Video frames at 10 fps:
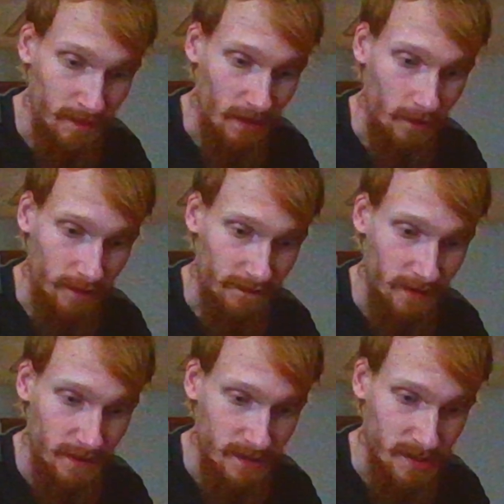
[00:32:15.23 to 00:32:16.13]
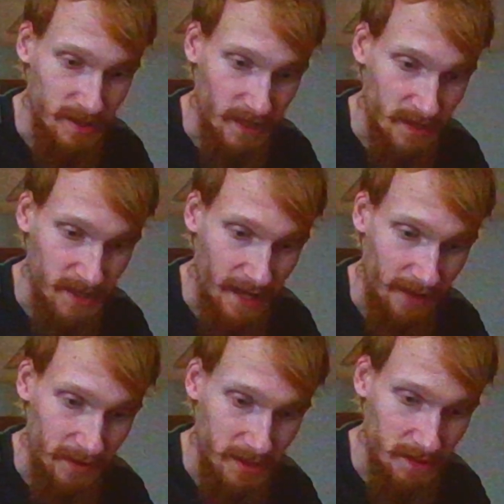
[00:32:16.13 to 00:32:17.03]
with 6
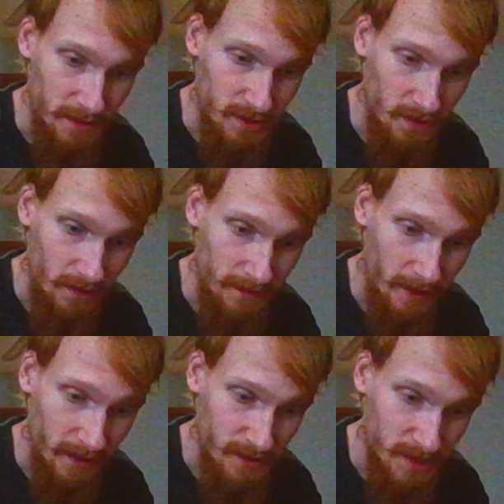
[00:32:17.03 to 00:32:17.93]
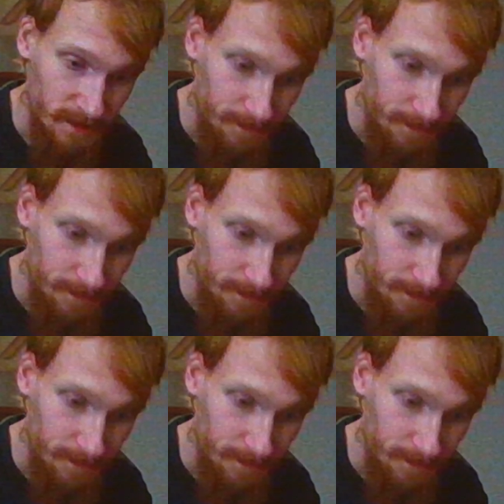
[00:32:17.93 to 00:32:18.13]
carries for 12 yards.